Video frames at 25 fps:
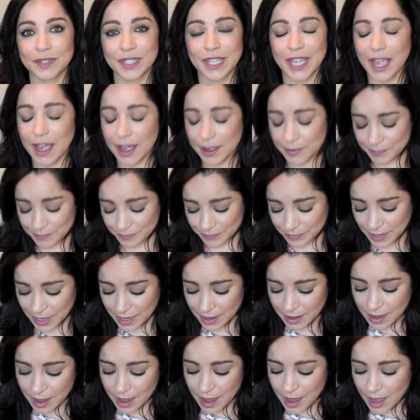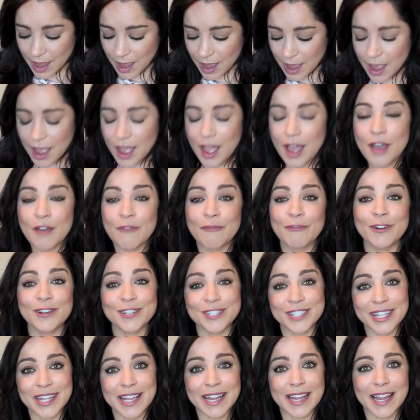yeah.
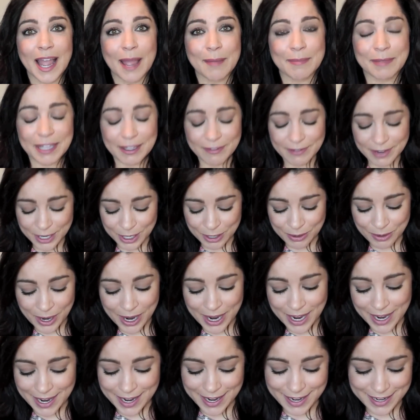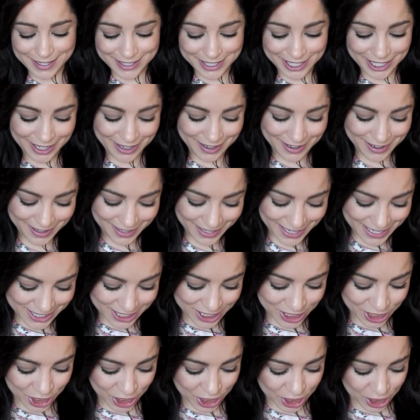First thing I'm giving you guys,
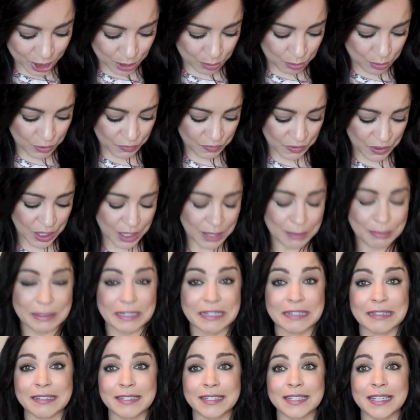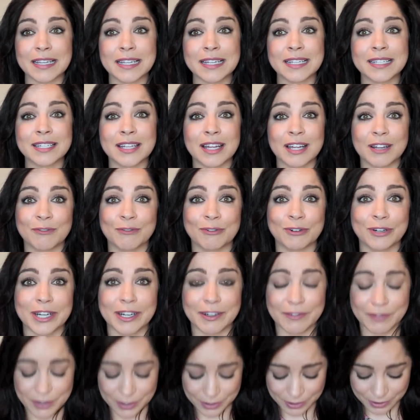let's just move on because I could talk
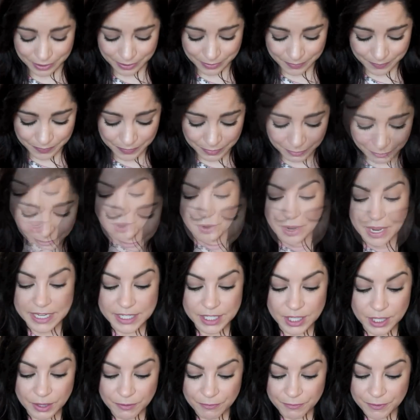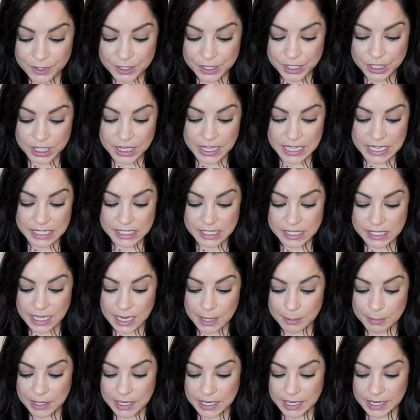forever. Okay, so the first things
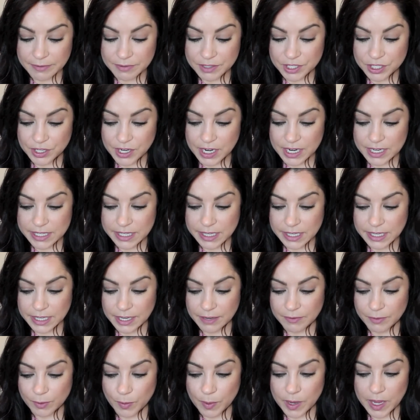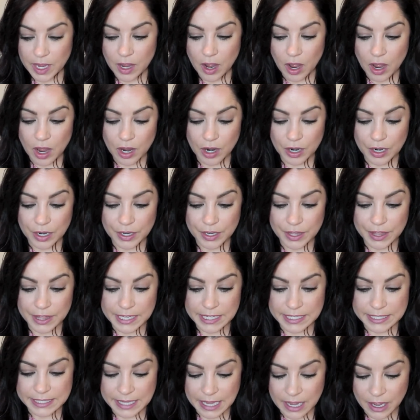that I'm going to give to you guys in the giveaway are
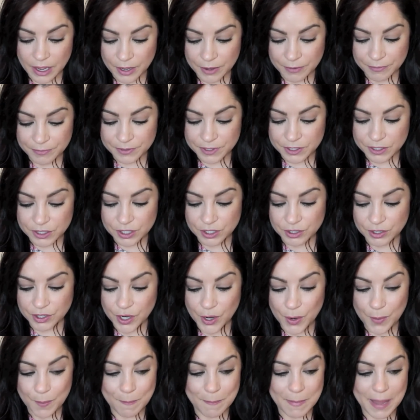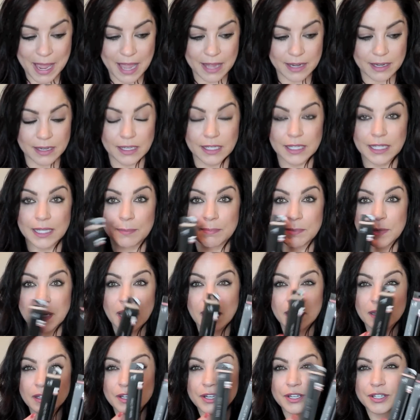these ELF Studio Matte Lip
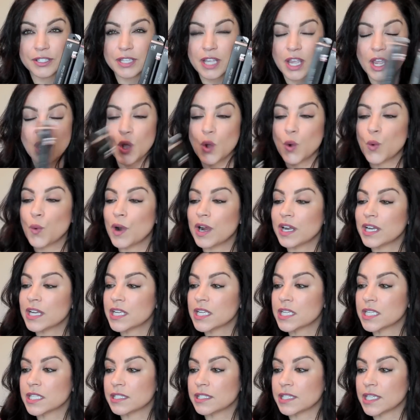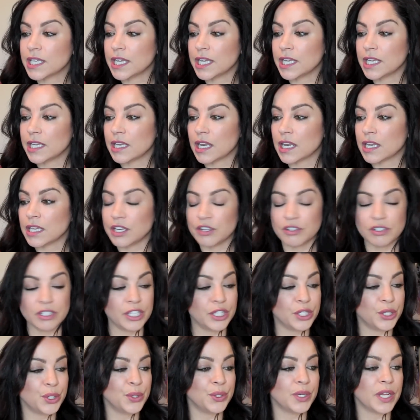Colors. One is in
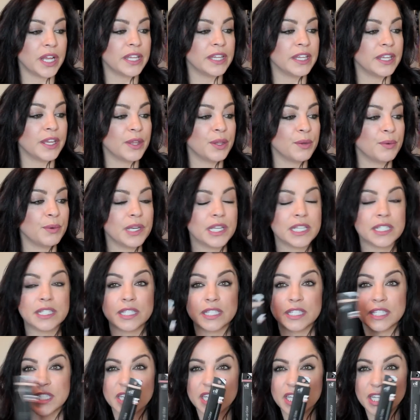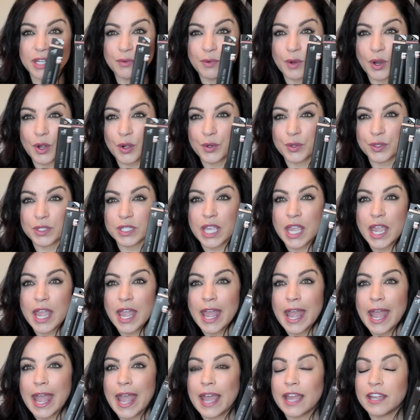Nearly Nude and the other one is in Tea Rose.
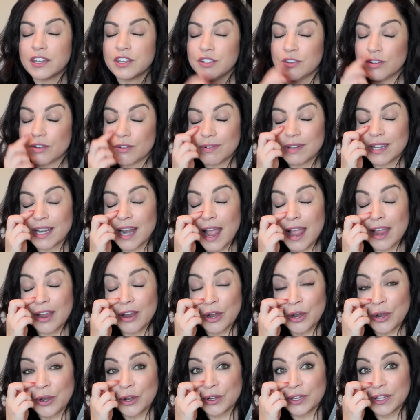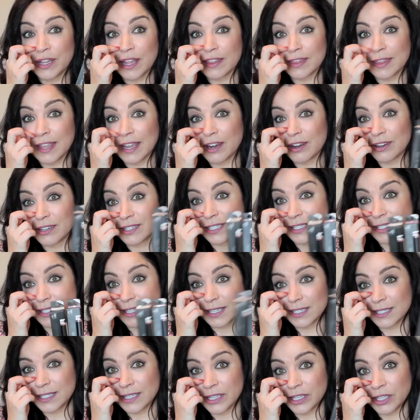And you know what? I heard that they are
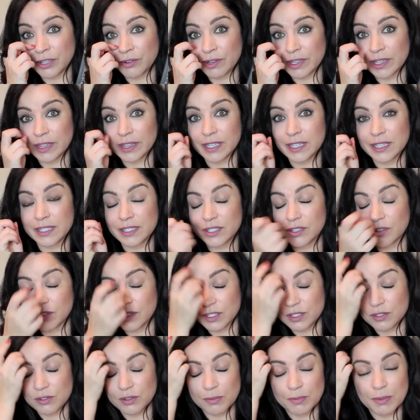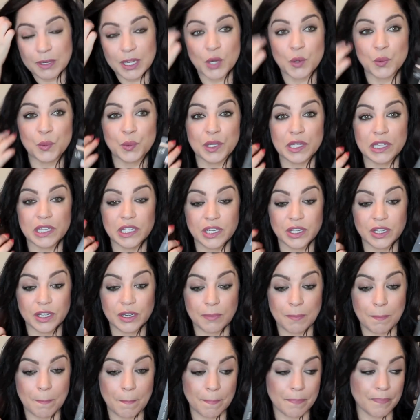discontinuing these, so this would be a really
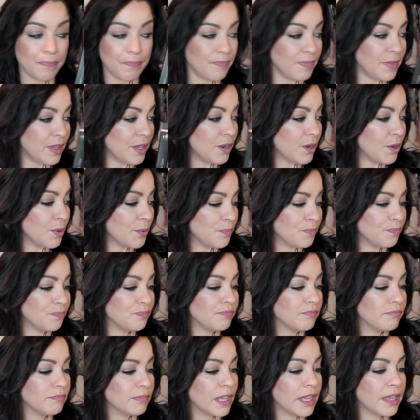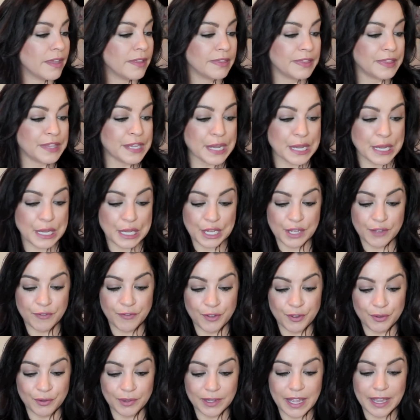good, you know, thing
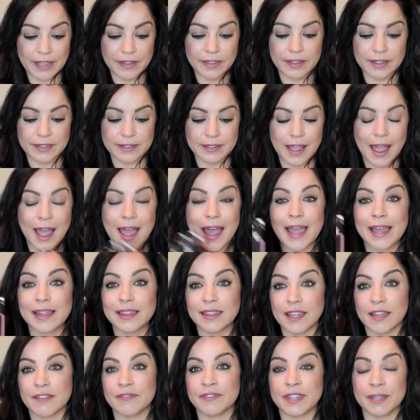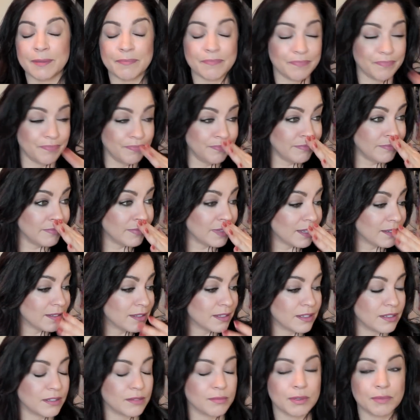if you like these. I love them.
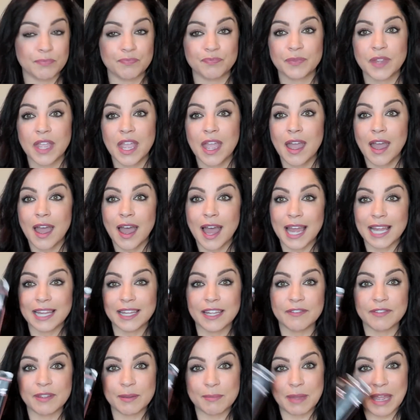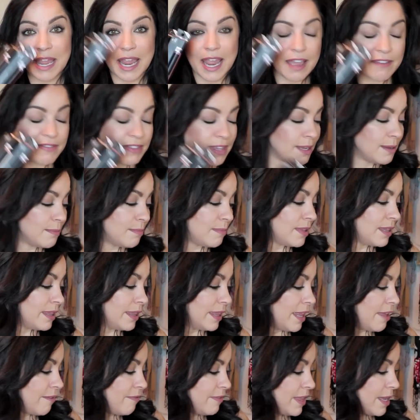Excuse me. I love them. I have them.
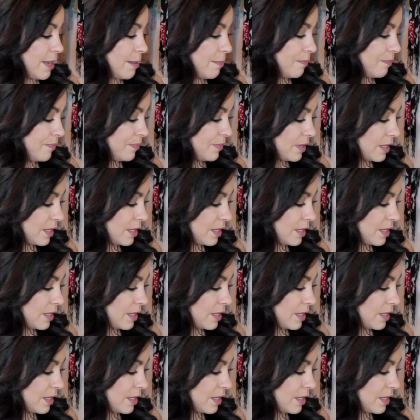Love them.